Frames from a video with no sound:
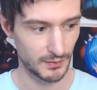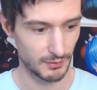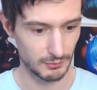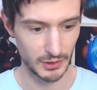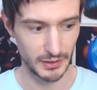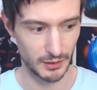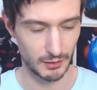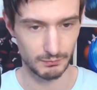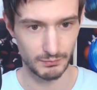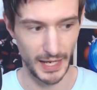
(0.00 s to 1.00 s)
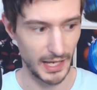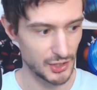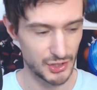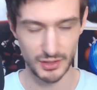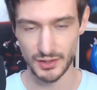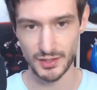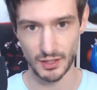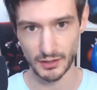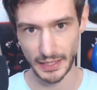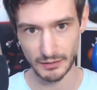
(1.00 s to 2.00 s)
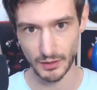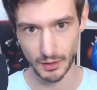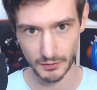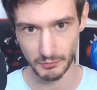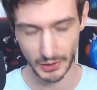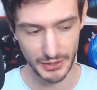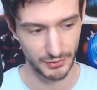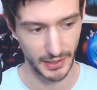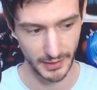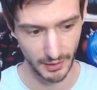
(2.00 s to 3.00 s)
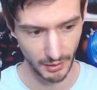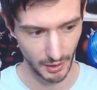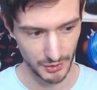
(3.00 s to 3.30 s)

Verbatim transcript: really her actions are kind of all over the place right now.